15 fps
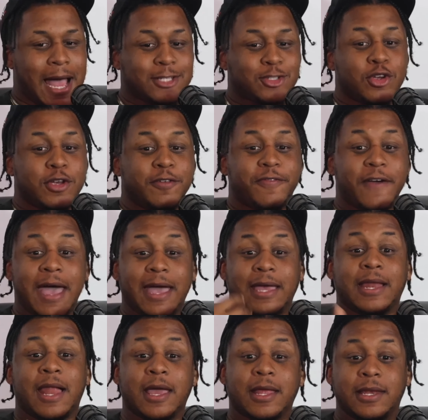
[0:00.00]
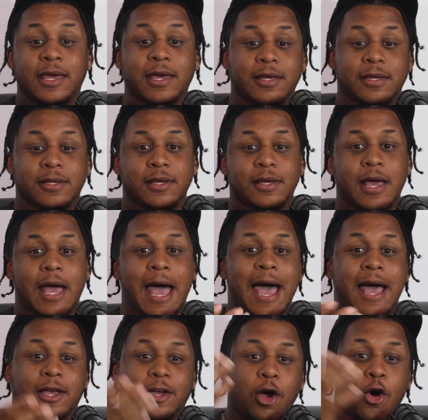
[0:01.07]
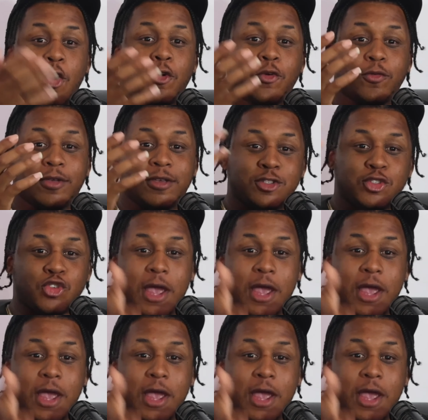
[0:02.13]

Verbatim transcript: I treat faggot like nigga. I call yeah.